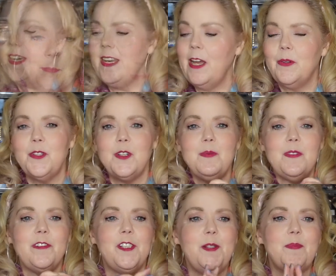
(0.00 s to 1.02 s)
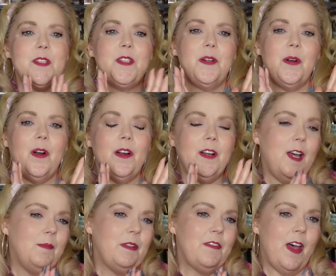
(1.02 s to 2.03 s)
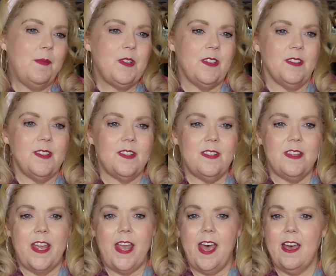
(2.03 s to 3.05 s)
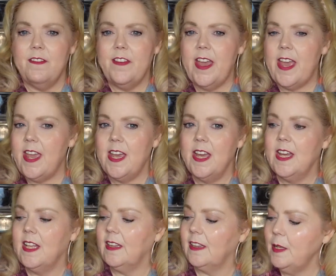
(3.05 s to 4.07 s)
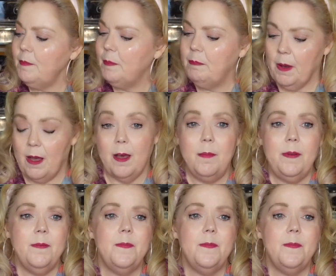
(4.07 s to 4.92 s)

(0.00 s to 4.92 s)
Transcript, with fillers: Now, in terms of lips, there are a couple of options. They have a lip balm,